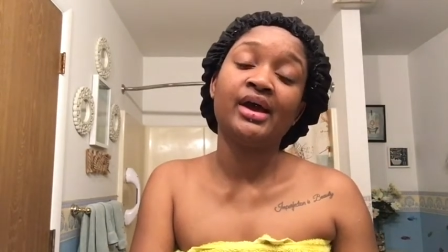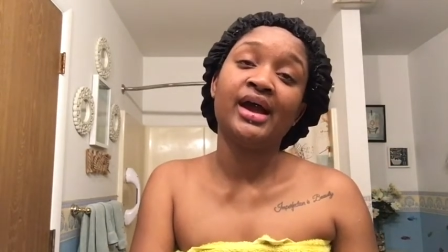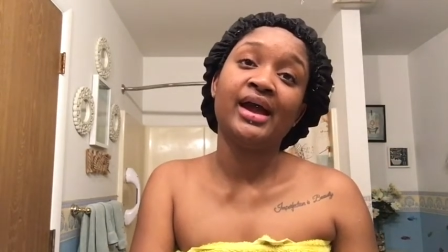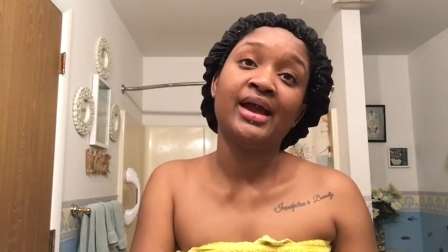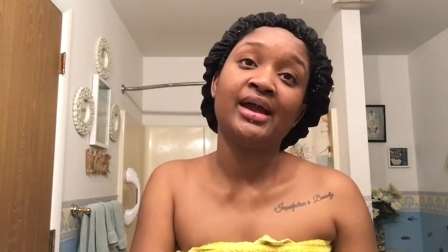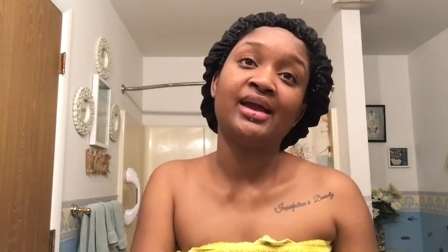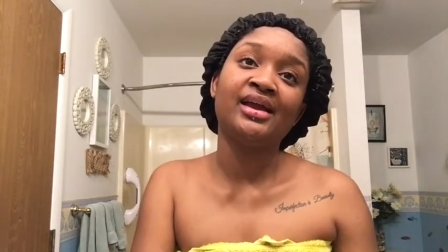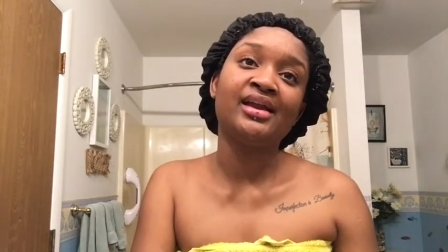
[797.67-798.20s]

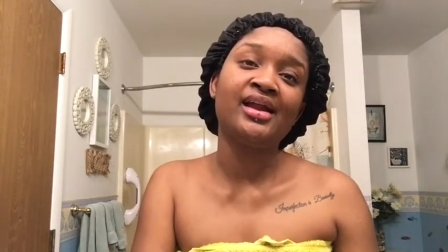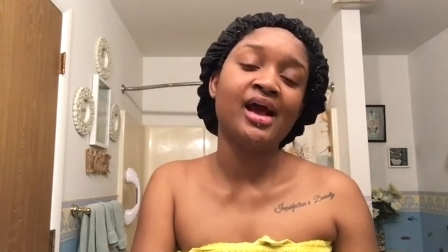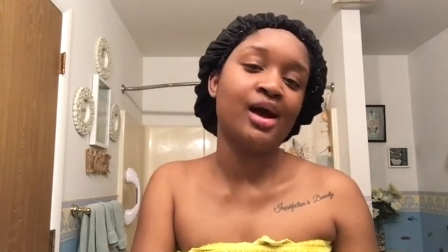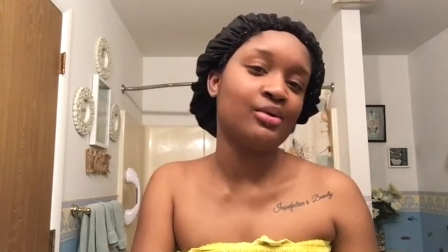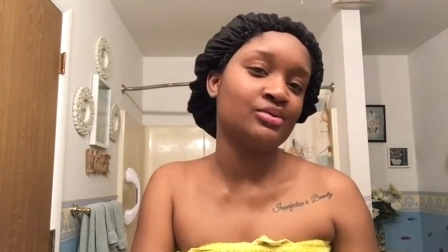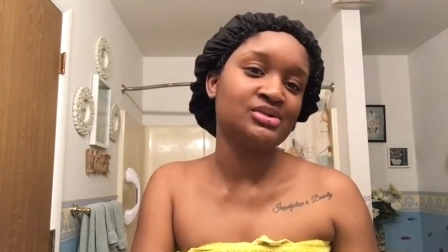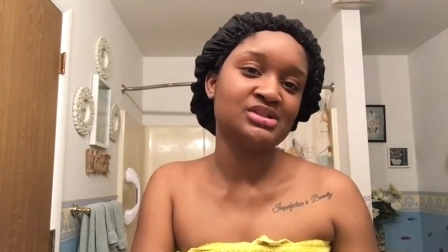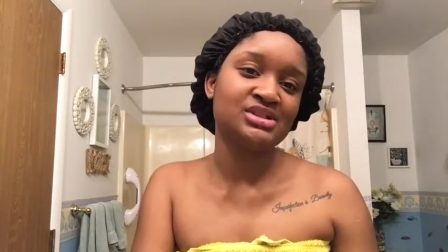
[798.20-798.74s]
and I
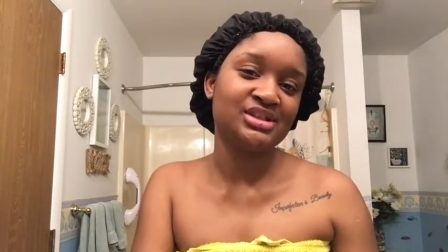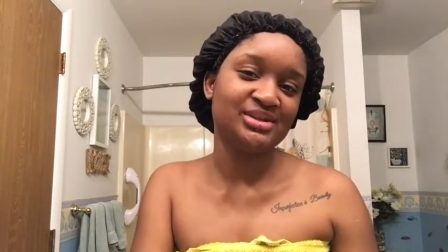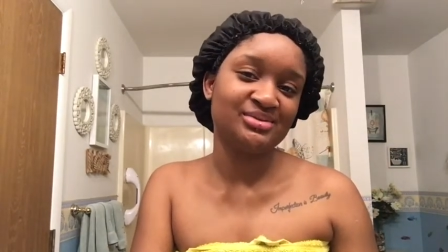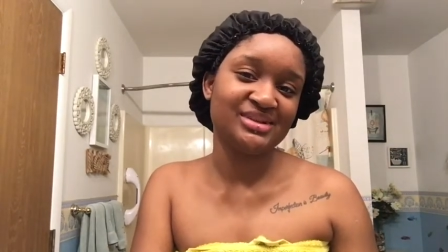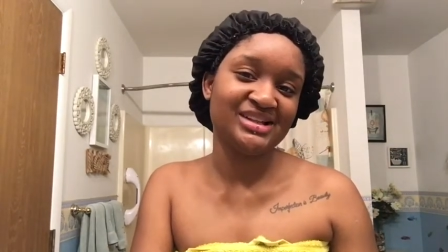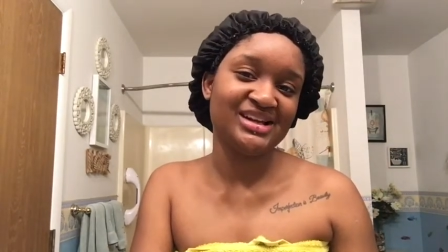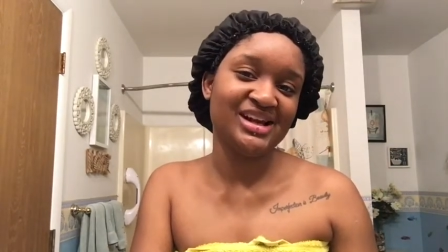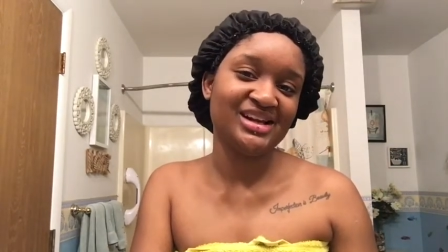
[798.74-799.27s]
will see you in
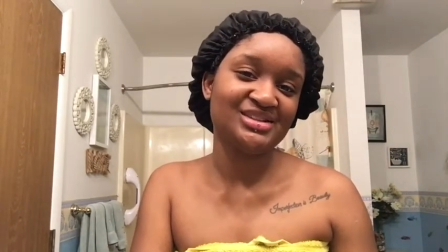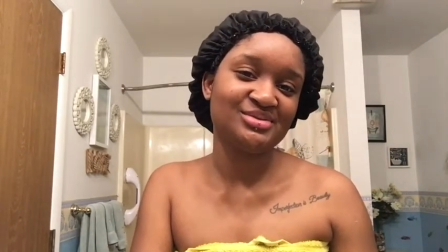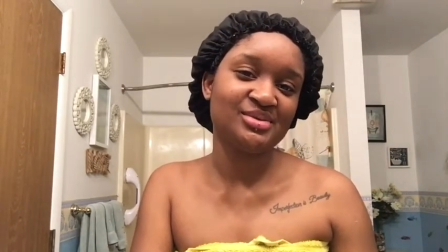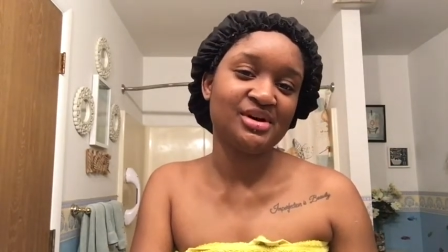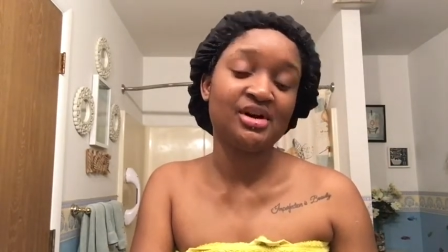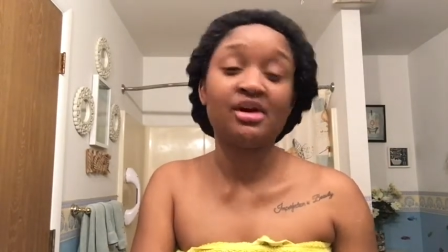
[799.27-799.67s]
the next one.